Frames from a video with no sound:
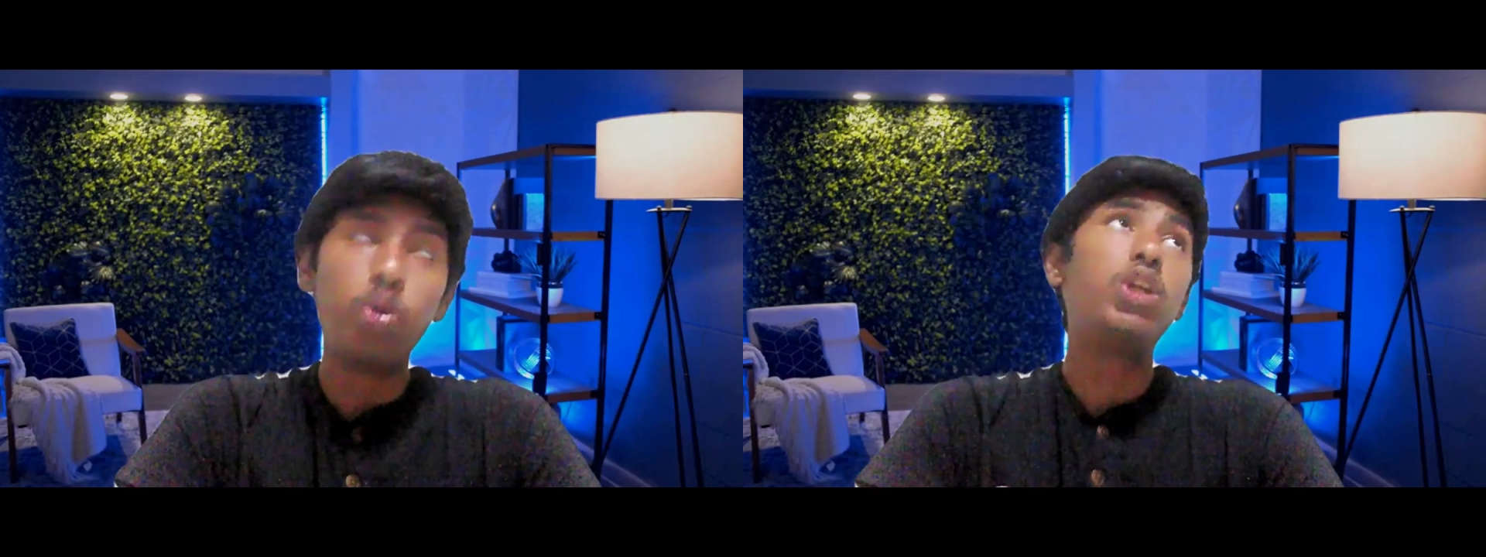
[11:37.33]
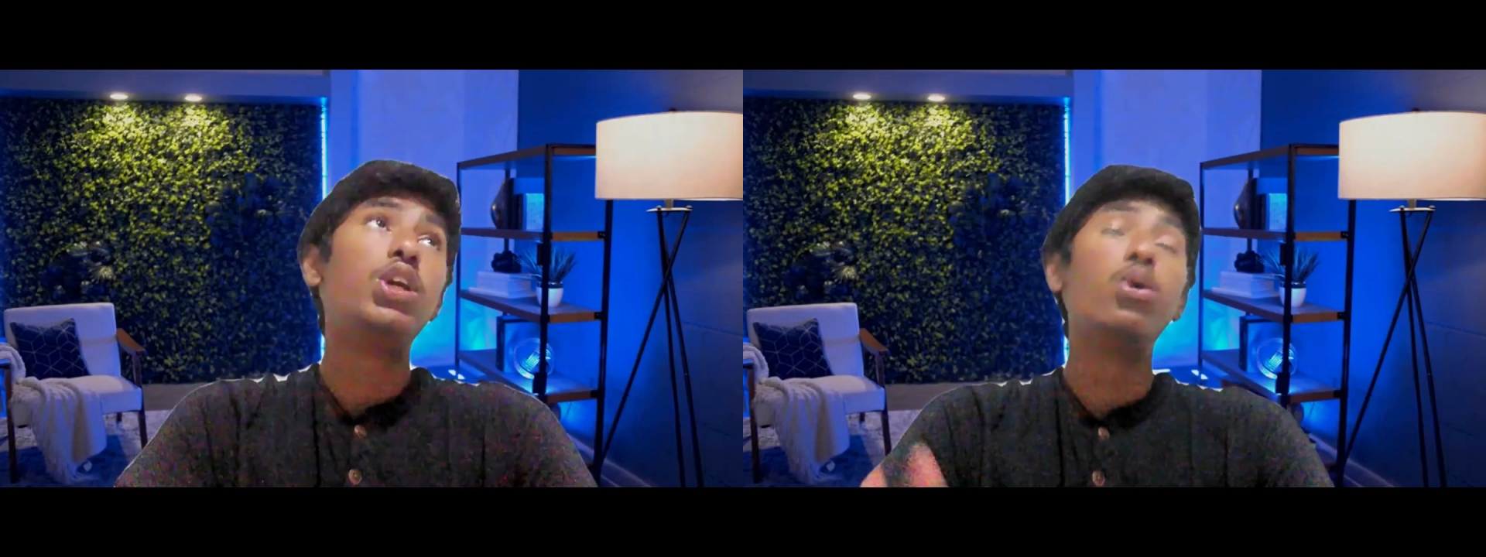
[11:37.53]

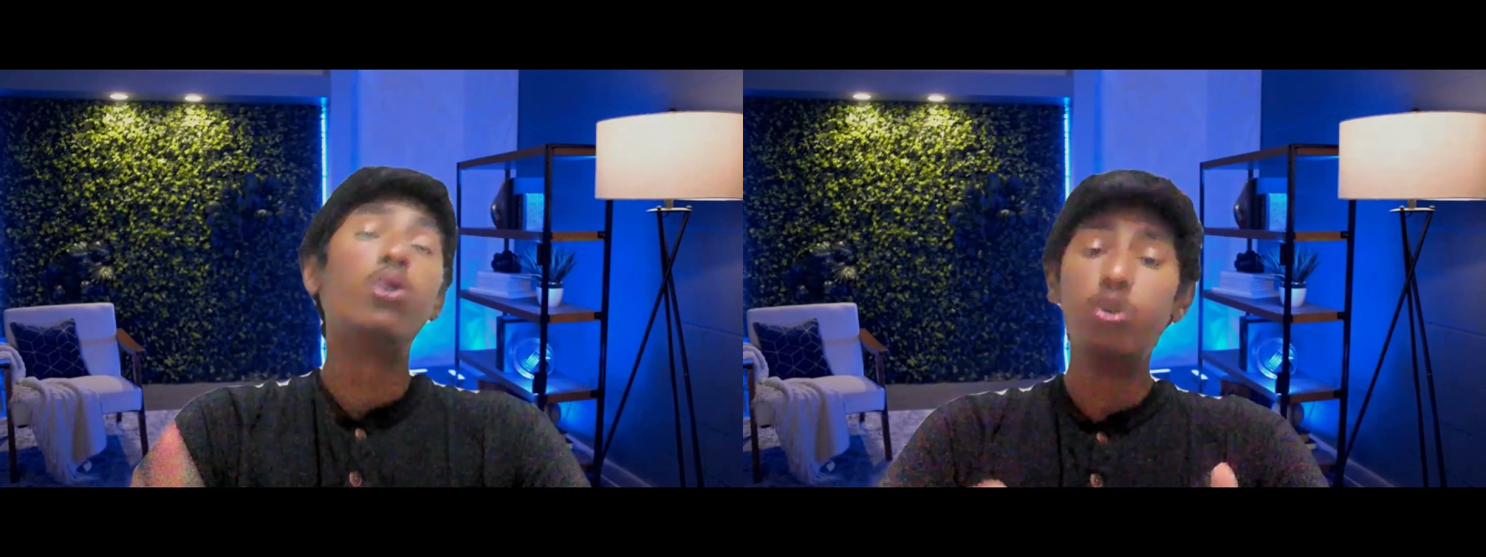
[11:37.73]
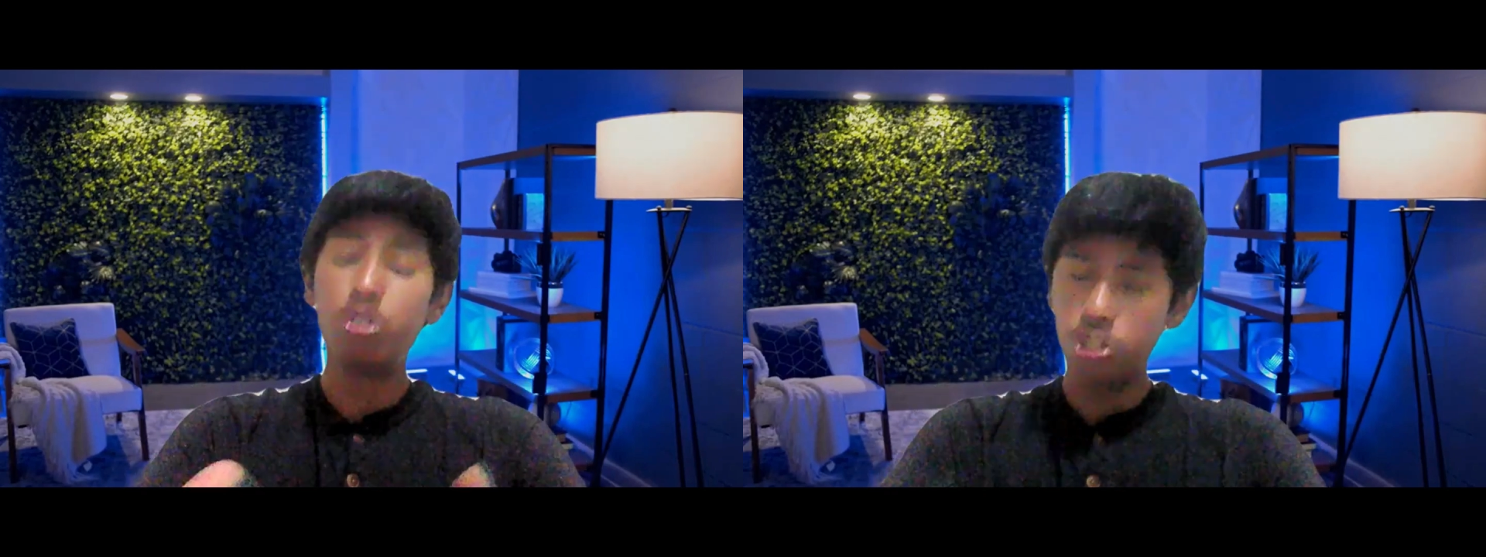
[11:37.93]
you
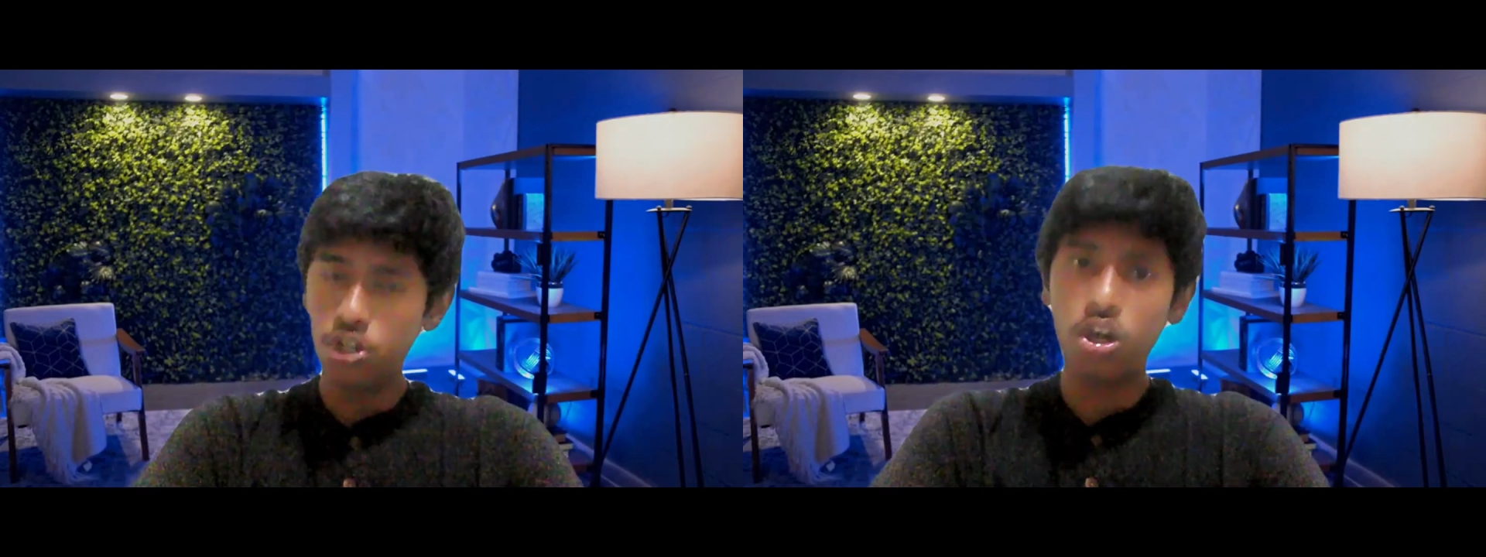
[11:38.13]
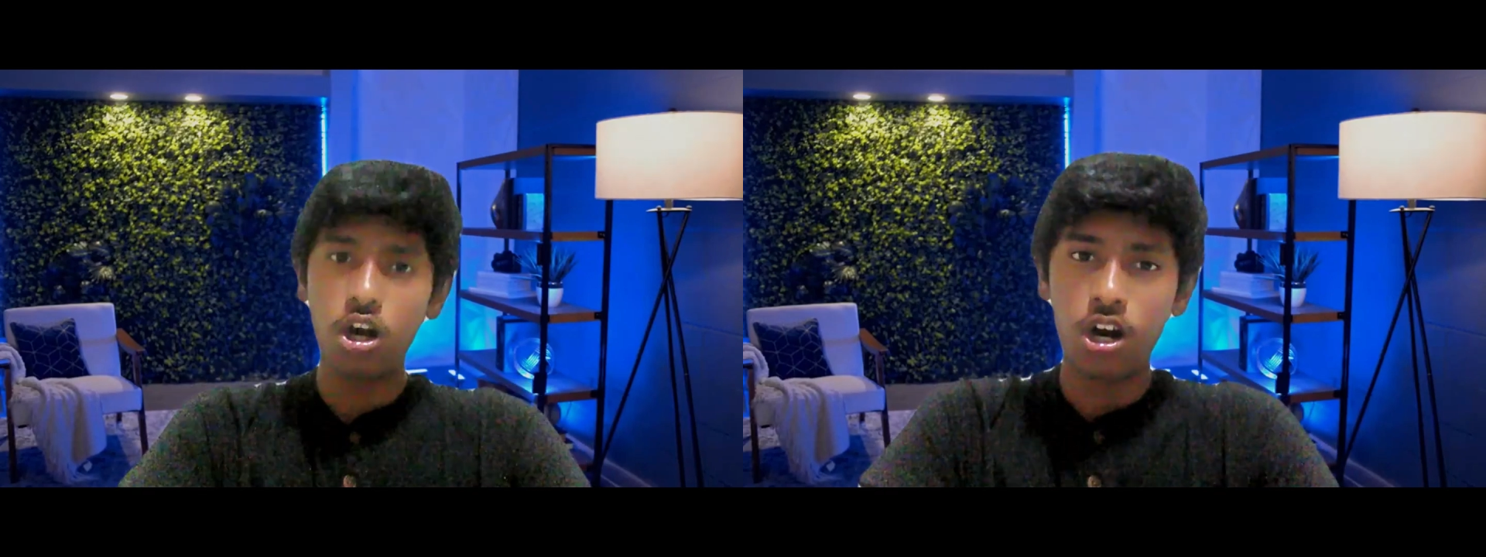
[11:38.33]
use your
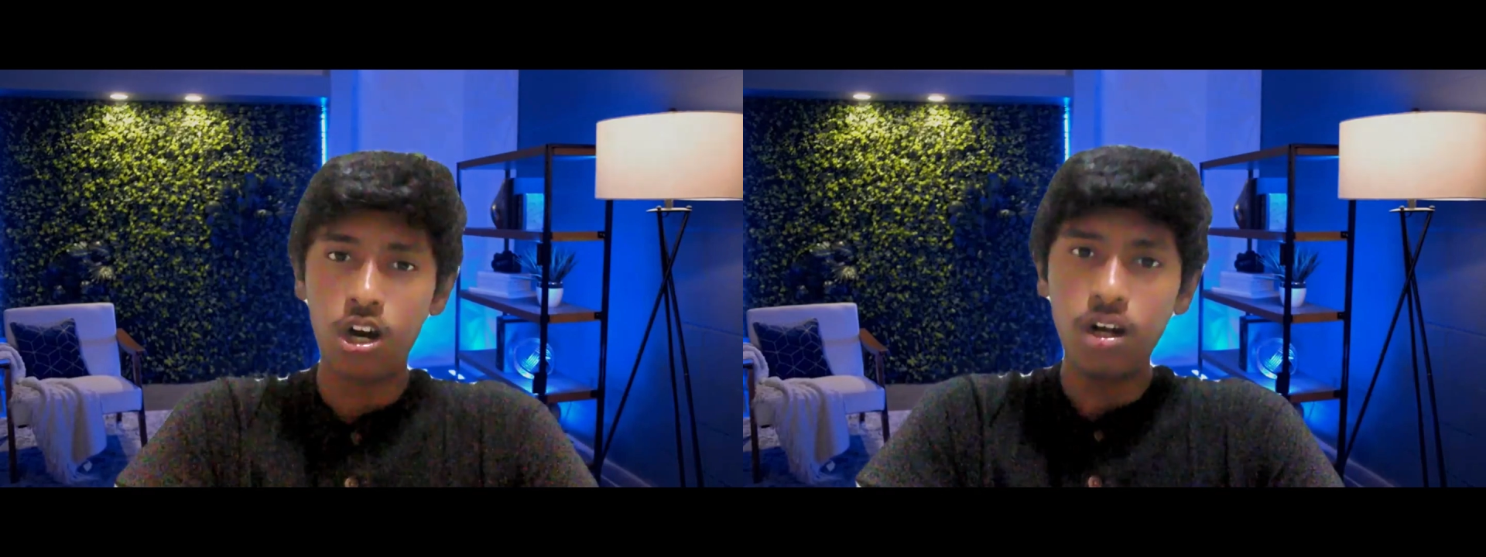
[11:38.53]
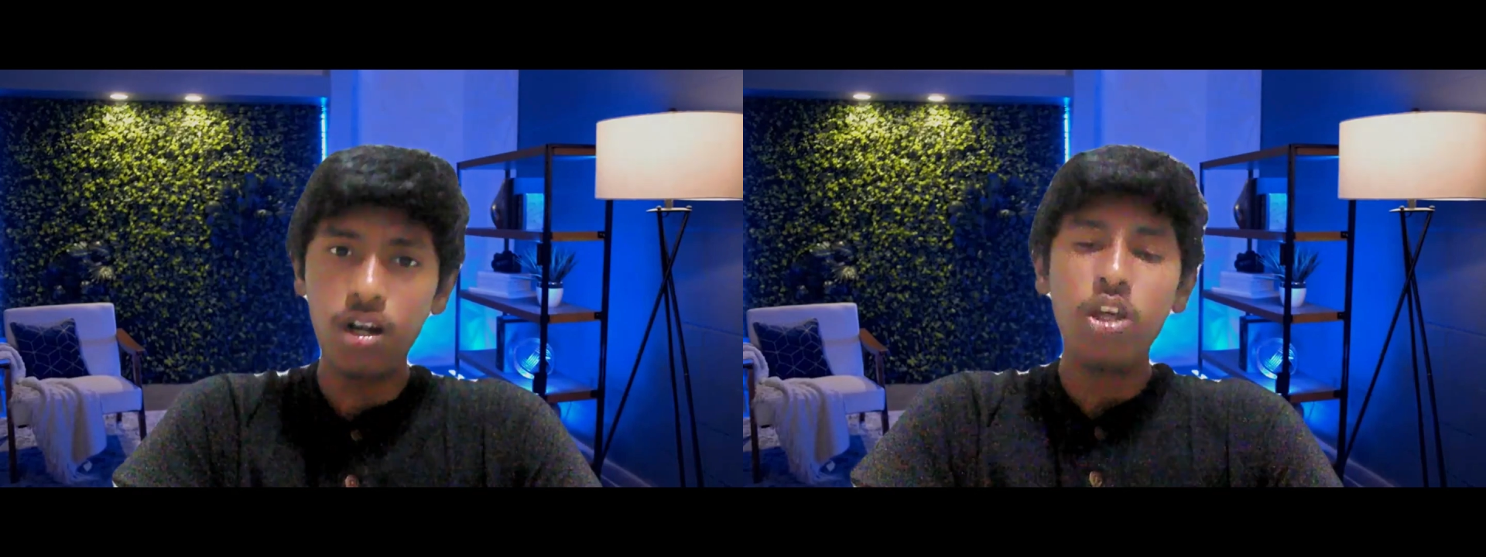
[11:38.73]

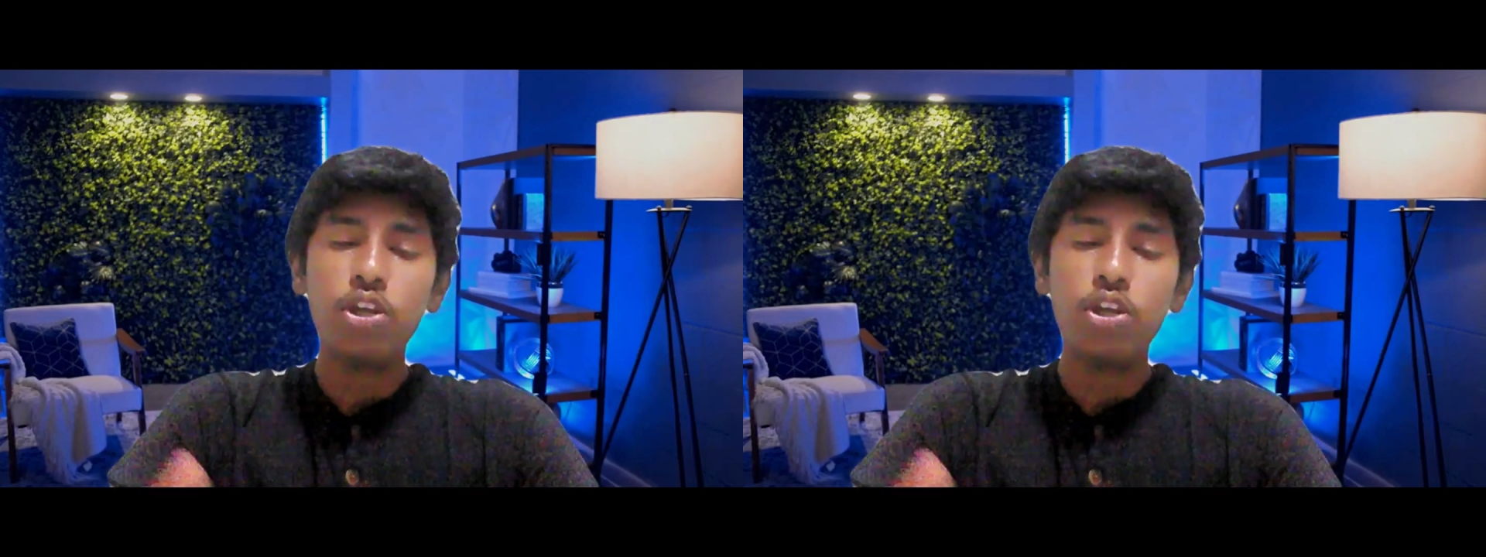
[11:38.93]
car,